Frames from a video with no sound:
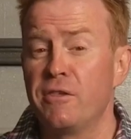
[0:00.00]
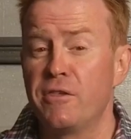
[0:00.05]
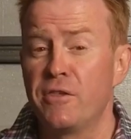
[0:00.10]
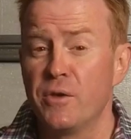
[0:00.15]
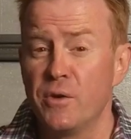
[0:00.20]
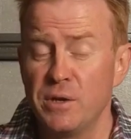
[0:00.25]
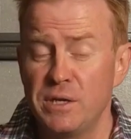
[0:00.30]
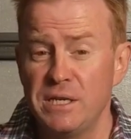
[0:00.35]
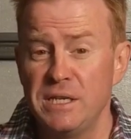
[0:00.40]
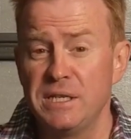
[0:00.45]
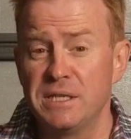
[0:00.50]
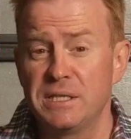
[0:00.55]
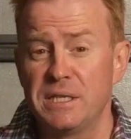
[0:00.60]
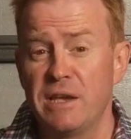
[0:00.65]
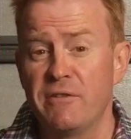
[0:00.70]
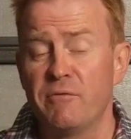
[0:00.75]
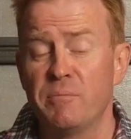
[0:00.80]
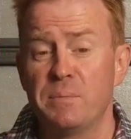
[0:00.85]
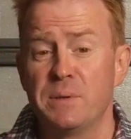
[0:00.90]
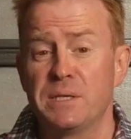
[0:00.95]

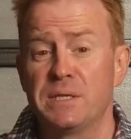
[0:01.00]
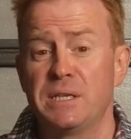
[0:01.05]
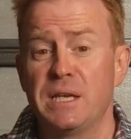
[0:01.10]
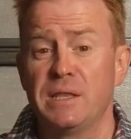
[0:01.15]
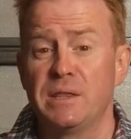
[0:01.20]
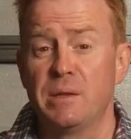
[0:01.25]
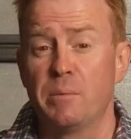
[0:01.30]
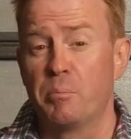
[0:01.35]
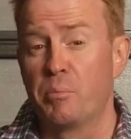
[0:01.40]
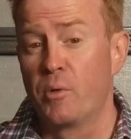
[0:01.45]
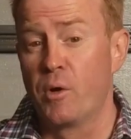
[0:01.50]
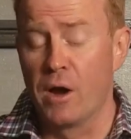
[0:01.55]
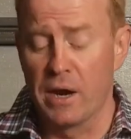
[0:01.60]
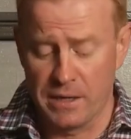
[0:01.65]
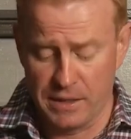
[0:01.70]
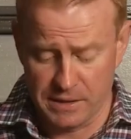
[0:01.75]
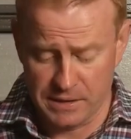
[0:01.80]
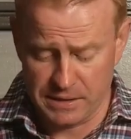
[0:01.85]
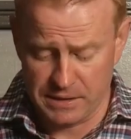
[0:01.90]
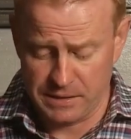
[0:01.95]
37% the
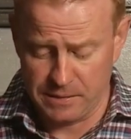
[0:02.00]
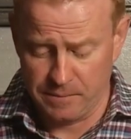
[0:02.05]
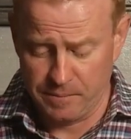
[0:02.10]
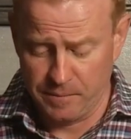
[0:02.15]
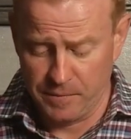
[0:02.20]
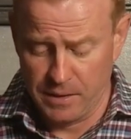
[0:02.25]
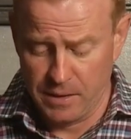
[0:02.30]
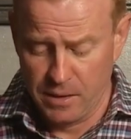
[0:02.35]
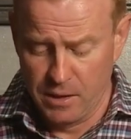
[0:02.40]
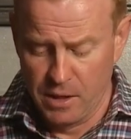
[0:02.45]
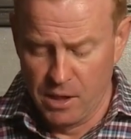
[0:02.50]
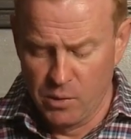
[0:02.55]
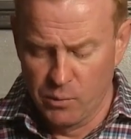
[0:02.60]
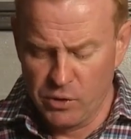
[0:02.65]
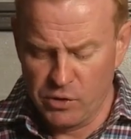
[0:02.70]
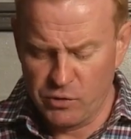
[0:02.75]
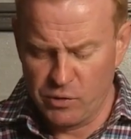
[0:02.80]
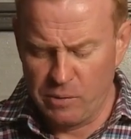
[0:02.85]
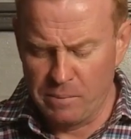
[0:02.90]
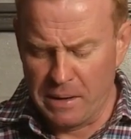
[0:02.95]
brightness,
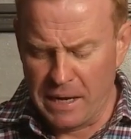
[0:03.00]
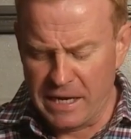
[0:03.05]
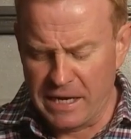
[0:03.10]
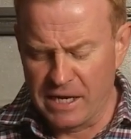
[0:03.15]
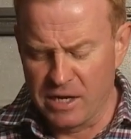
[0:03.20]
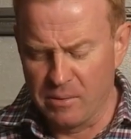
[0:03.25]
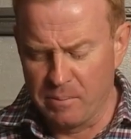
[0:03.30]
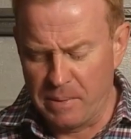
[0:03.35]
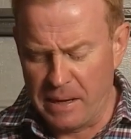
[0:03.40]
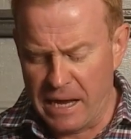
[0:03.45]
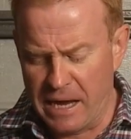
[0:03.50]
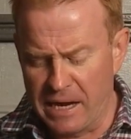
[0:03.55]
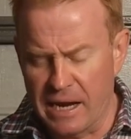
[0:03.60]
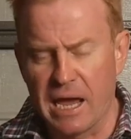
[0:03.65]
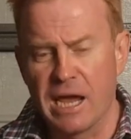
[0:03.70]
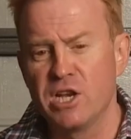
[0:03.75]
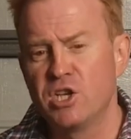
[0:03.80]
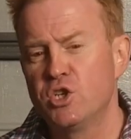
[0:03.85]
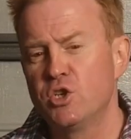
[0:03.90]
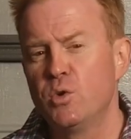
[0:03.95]
which would make it about
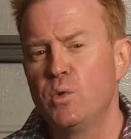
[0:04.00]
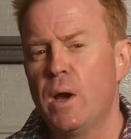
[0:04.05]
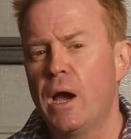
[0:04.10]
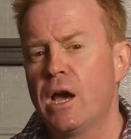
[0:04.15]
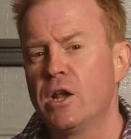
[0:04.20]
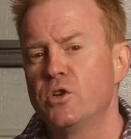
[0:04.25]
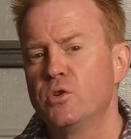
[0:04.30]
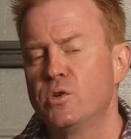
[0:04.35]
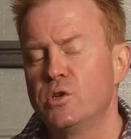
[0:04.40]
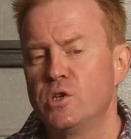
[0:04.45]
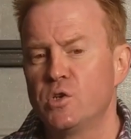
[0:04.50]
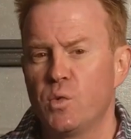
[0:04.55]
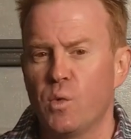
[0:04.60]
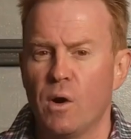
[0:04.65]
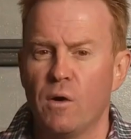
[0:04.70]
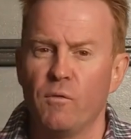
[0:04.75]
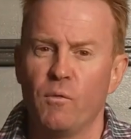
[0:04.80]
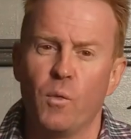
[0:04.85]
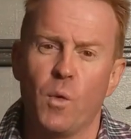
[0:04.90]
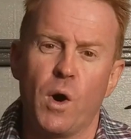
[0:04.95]
a
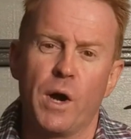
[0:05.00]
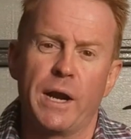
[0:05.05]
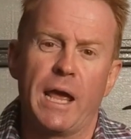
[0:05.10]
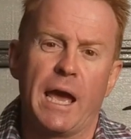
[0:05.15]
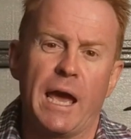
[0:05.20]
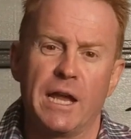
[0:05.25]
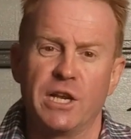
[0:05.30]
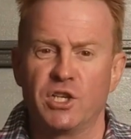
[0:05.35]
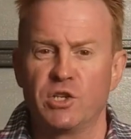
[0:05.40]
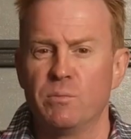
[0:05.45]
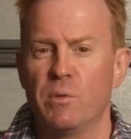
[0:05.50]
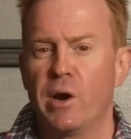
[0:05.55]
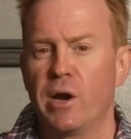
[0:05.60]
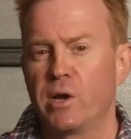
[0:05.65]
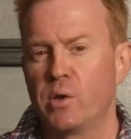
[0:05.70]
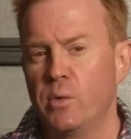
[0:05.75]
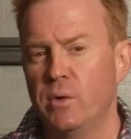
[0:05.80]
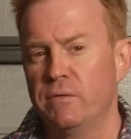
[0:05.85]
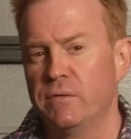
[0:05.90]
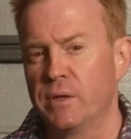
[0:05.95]
212 watt HMI
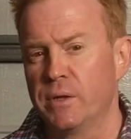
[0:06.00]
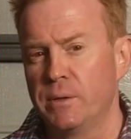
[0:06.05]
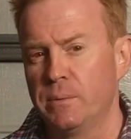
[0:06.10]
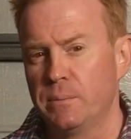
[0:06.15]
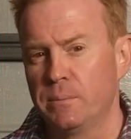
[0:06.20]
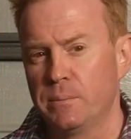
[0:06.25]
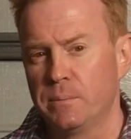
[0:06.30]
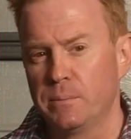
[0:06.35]
equivalent.